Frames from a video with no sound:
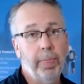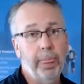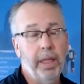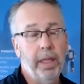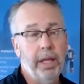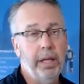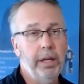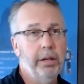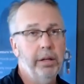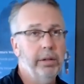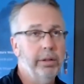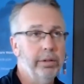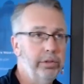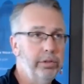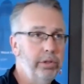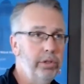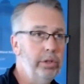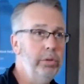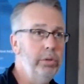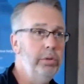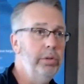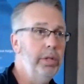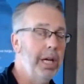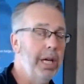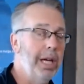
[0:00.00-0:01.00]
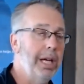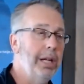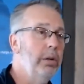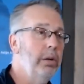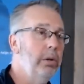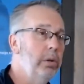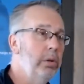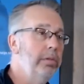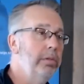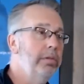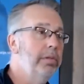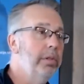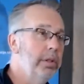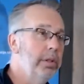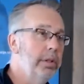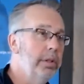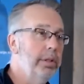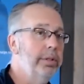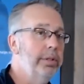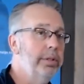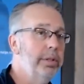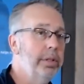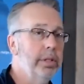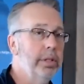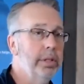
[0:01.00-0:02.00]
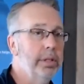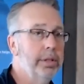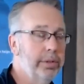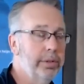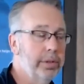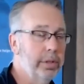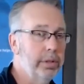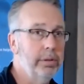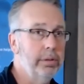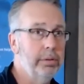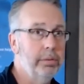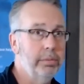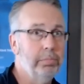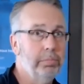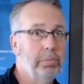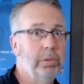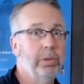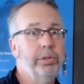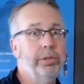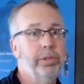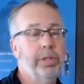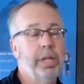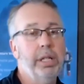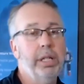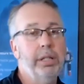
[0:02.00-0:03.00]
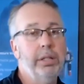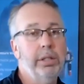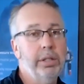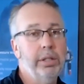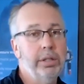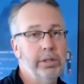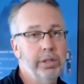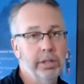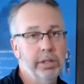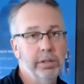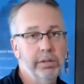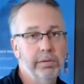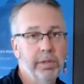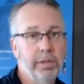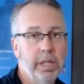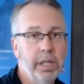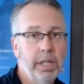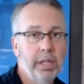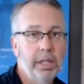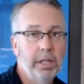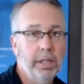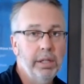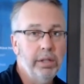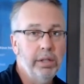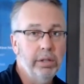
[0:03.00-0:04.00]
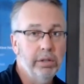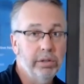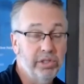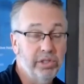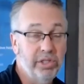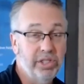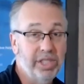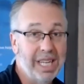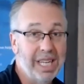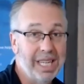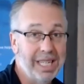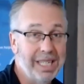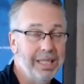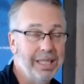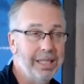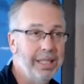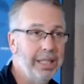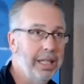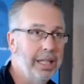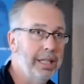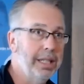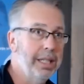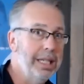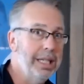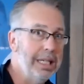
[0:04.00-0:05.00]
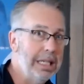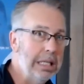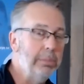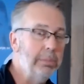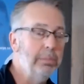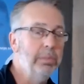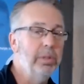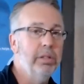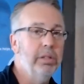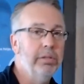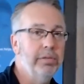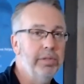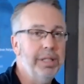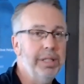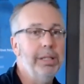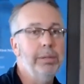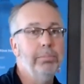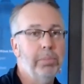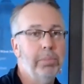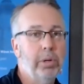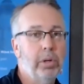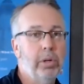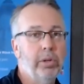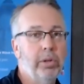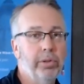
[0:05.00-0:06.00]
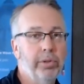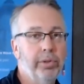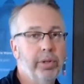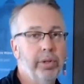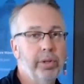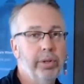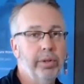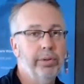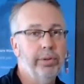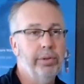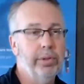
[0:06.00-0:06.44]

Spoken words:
and it'll do that over a certain percentage of your setting and the number of impulses.